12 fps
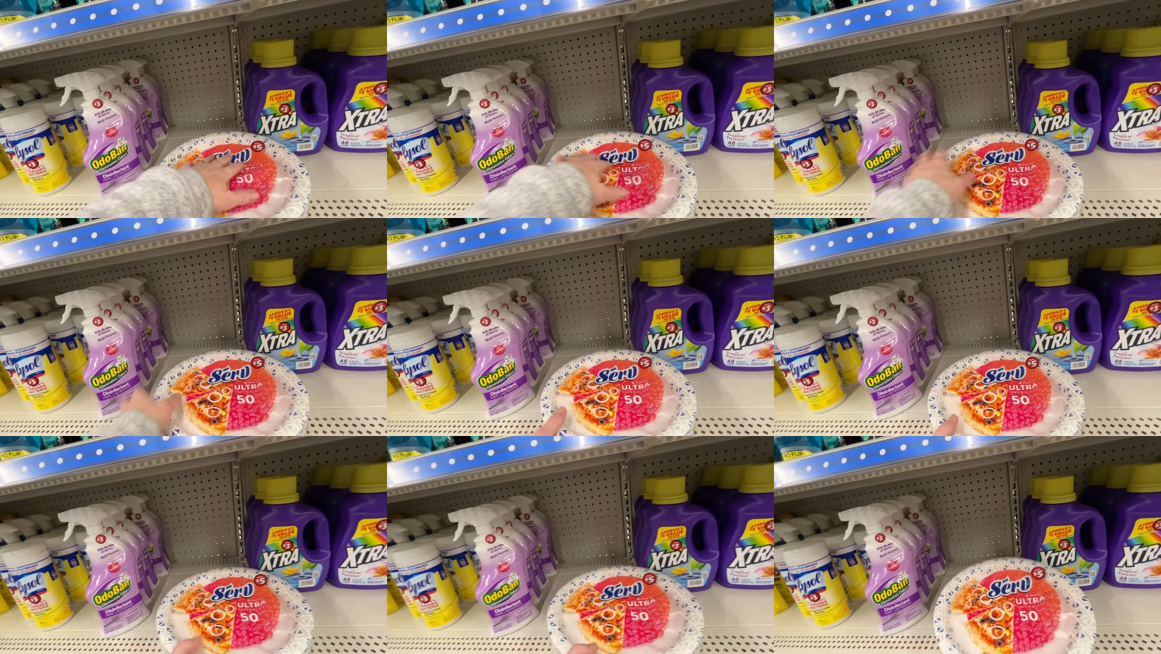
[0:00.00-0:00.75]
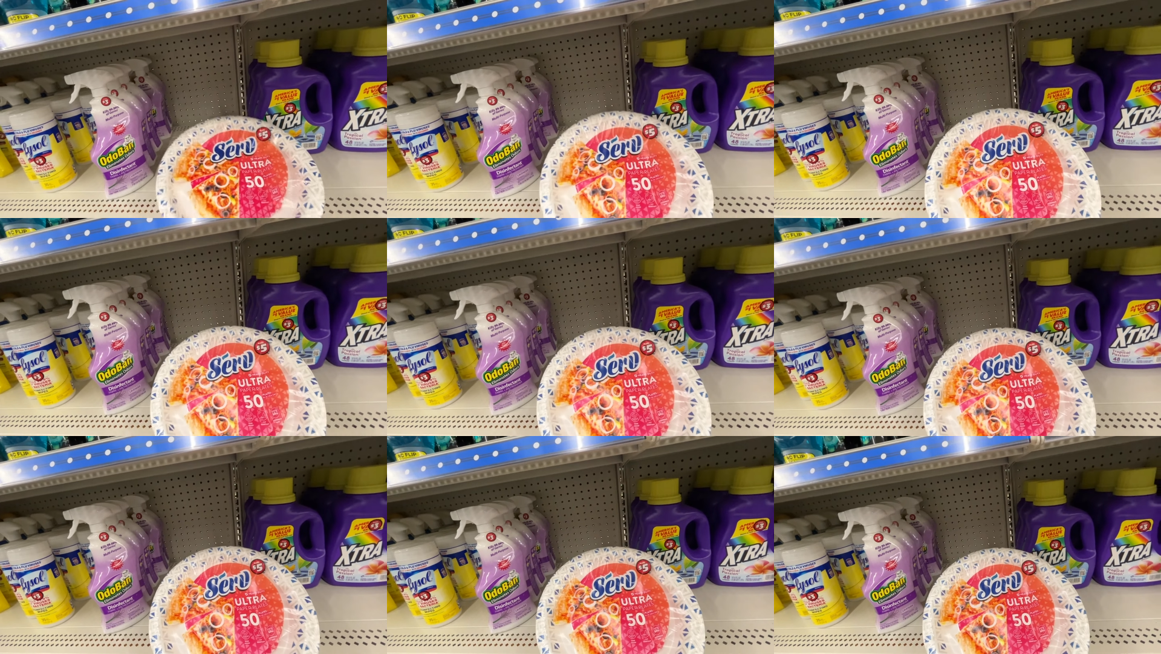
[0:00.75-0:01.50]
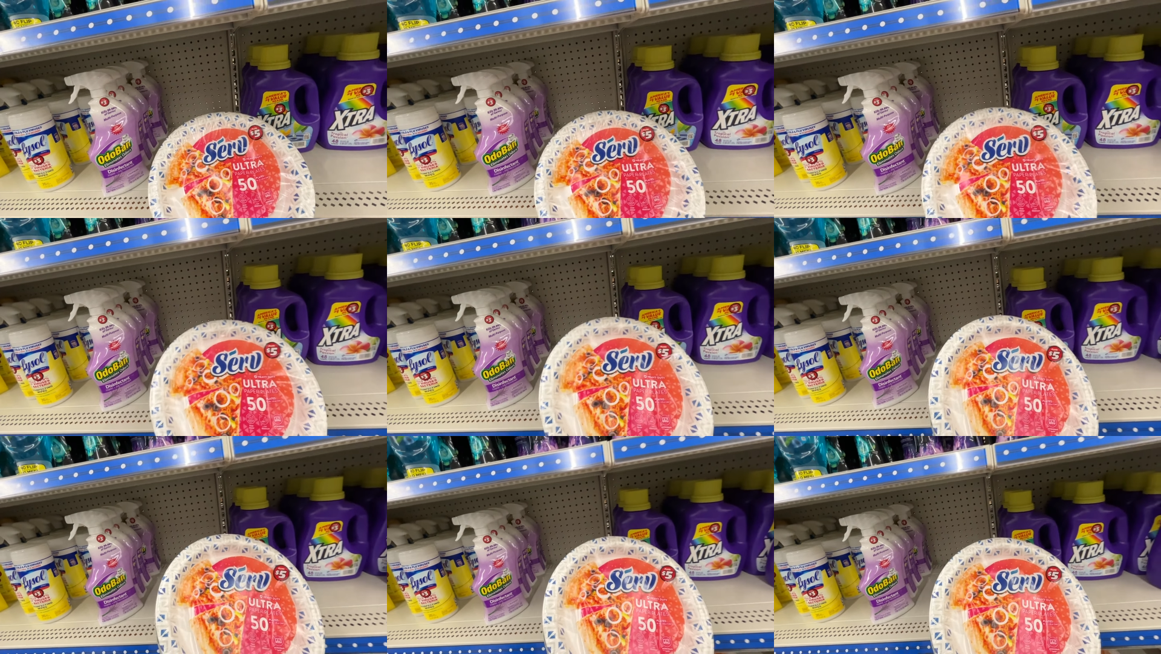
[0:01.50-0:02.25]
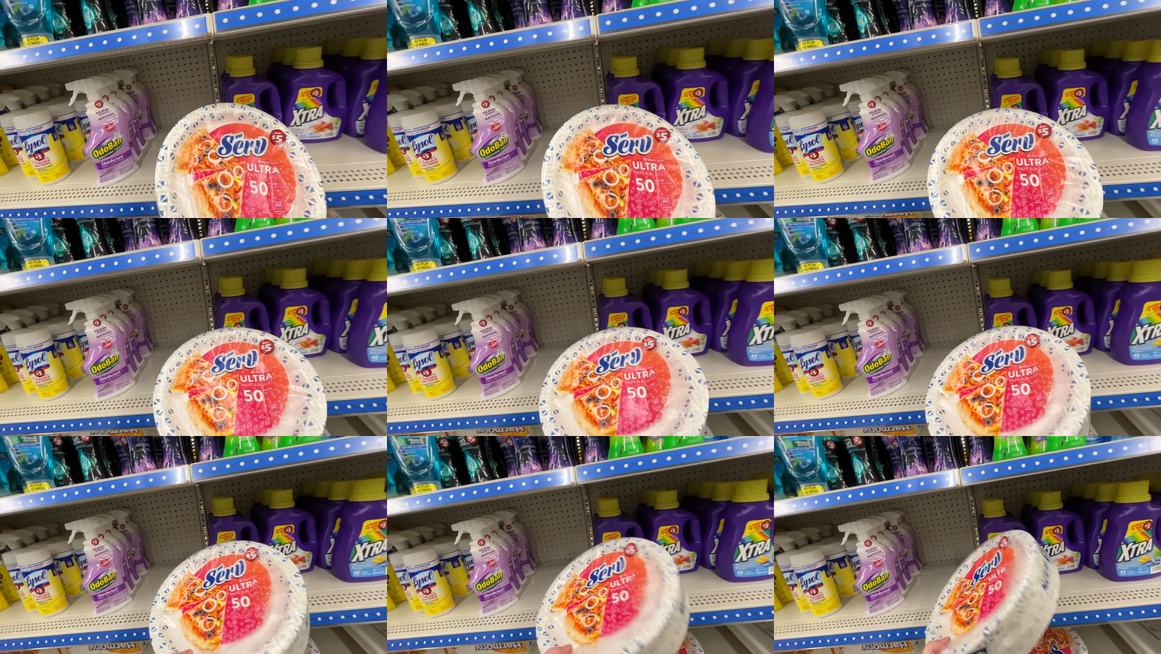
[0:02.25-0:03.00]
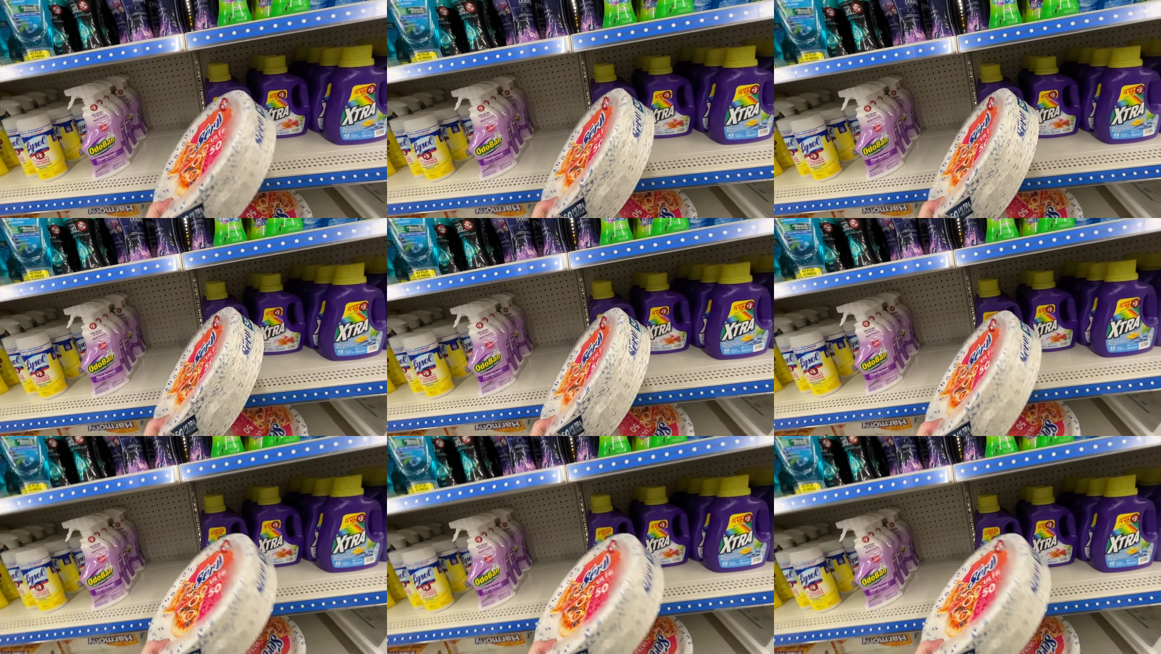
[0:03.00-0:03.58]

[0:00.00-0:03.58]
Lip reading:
(no speaker visible)